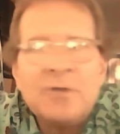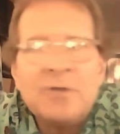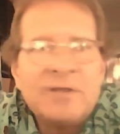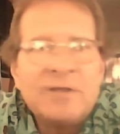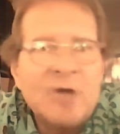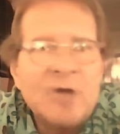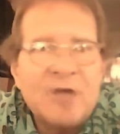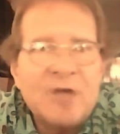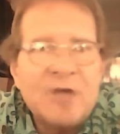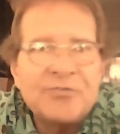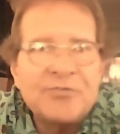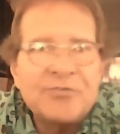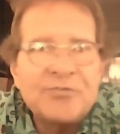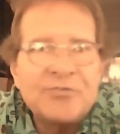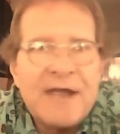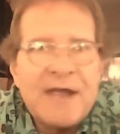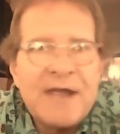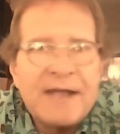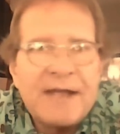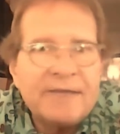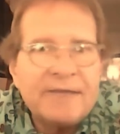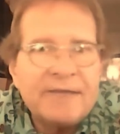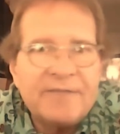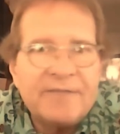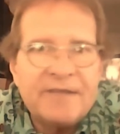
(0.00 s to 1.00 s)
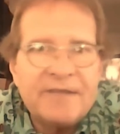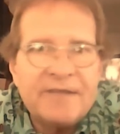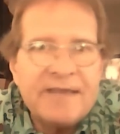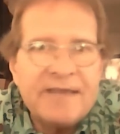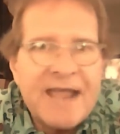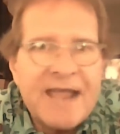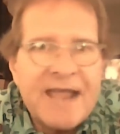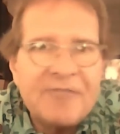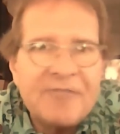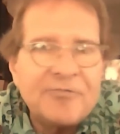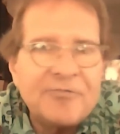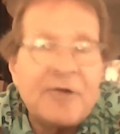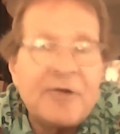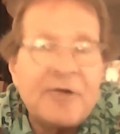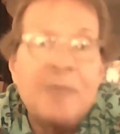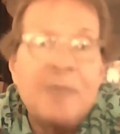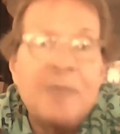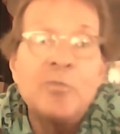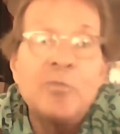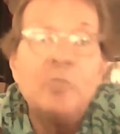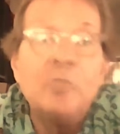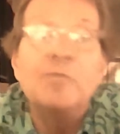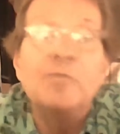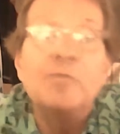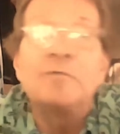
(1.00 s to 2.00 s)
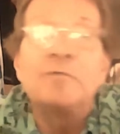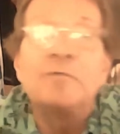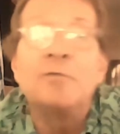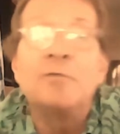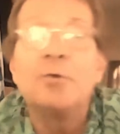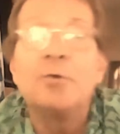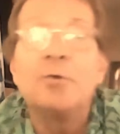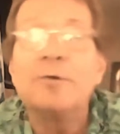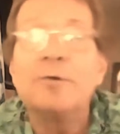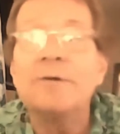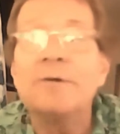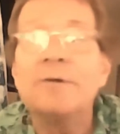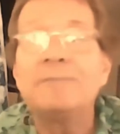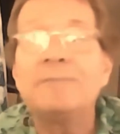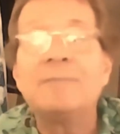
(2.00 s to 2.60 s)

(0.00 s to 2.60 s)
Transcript: lost track of it after I moved to Florida.